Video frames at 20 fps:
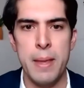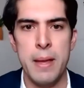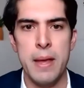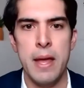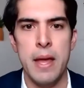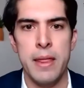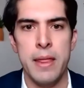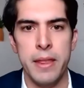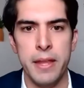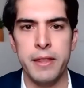
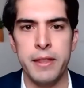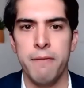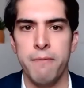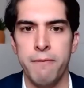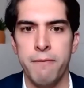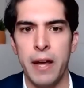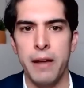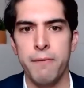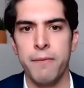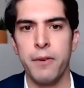that the
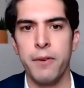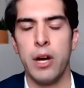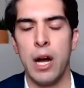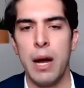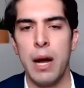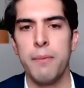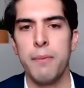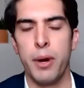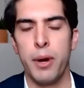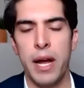fight for
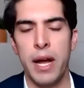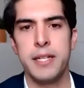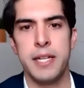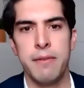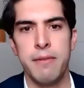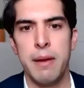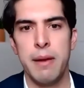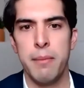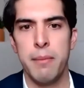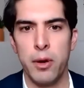comprehensive
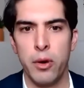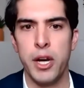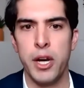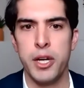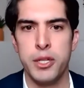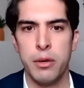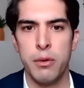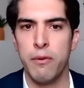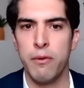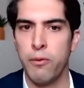
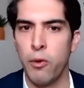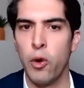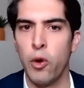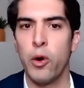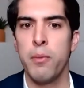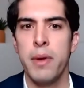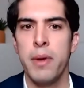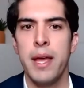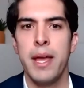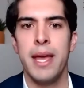immigration reform
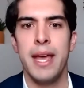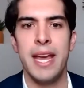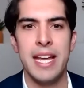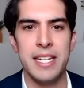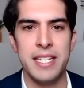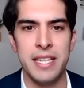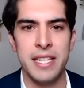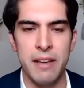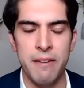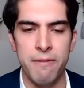is
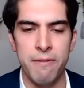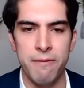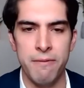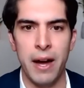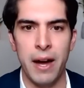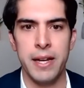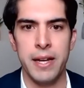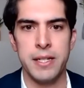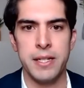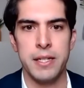the
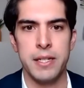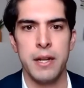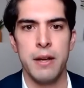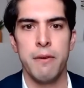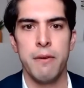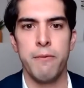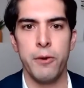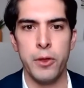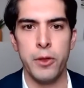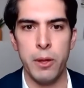fight
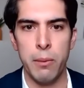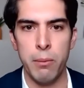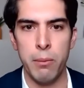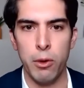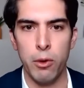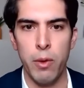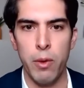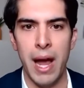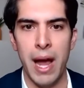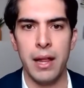for the
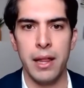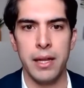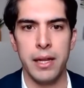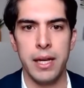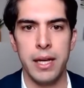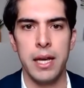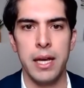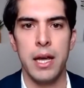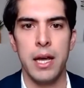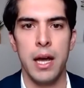
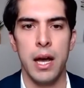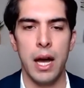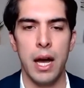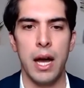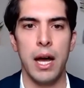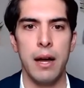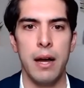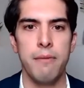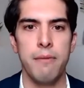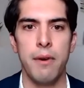morality
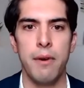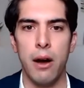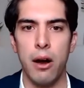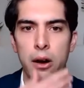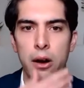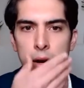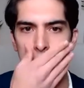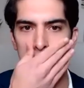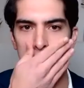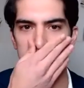of our
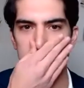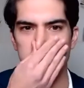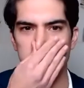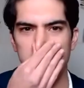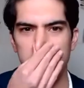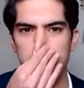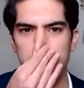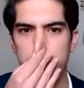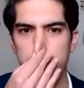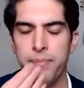country.
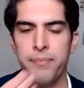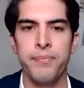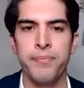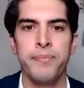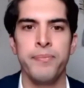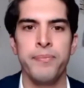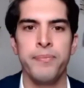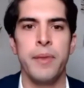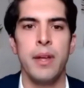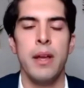
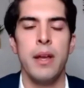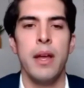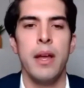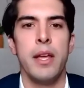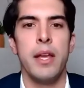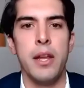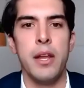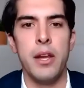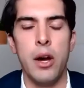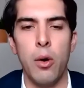It
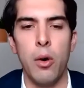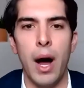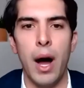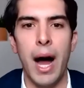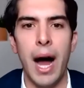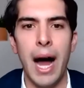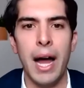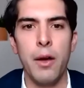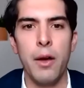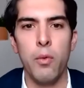
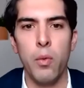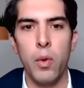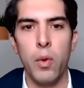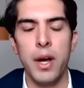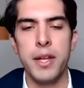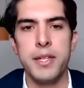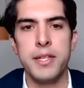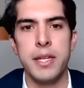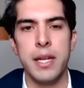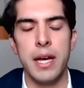
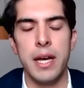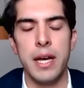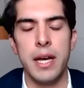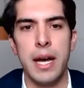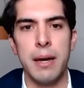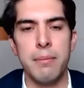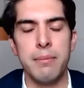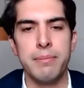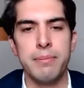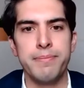was in